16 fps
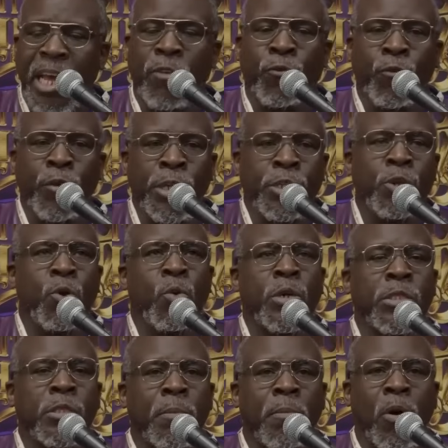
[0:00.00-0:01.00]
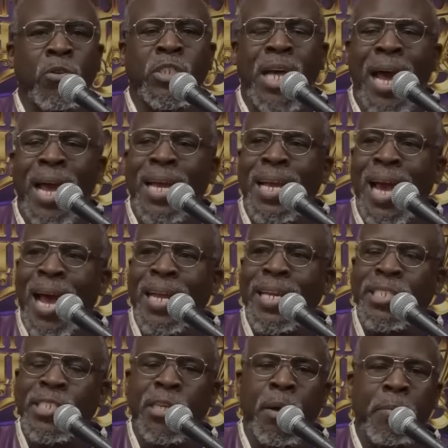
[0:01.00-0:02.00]
If we do what the Most High
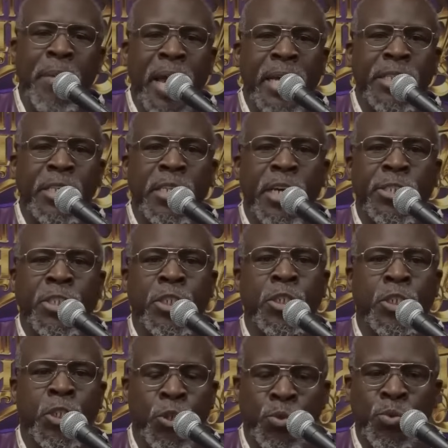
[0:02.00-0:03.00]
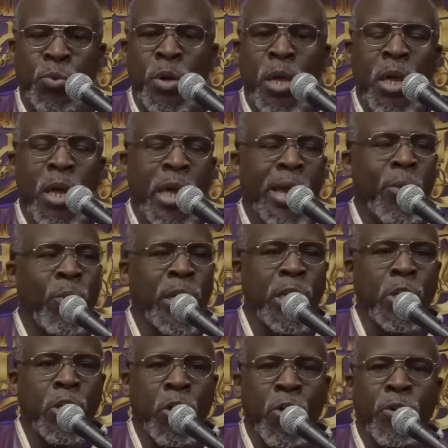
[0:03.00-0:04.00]
God has commanded us to do, and
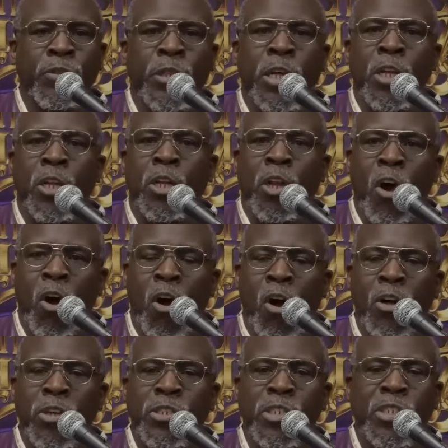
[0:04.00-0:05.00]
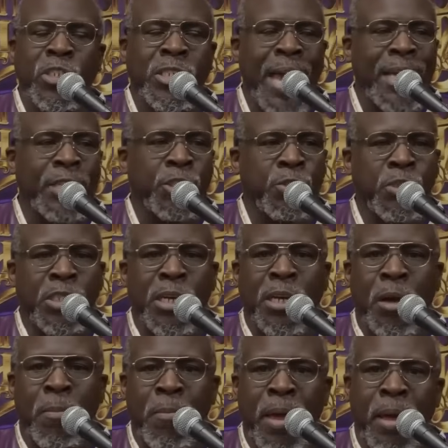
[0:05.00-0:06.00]
we learn the laws, statutes,
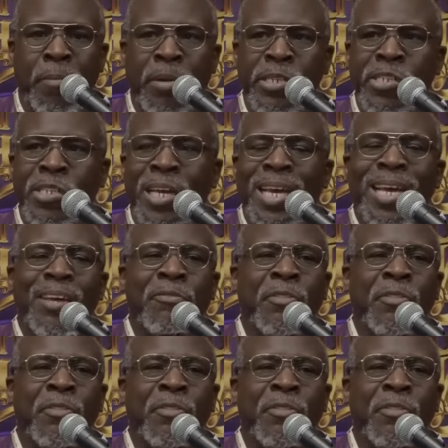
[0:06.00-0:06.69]
and commandments,